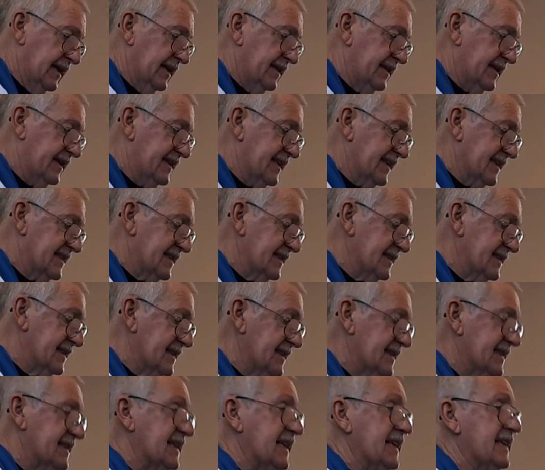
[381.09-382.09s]
that this is the
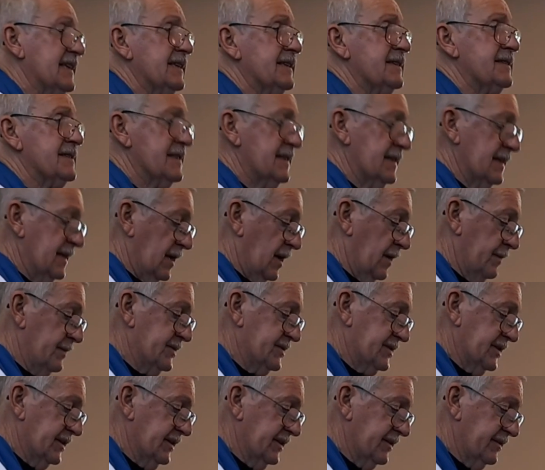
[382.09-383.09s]
season
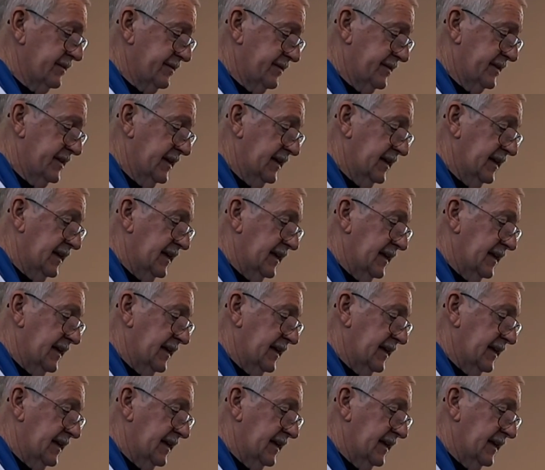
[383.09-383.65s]
observed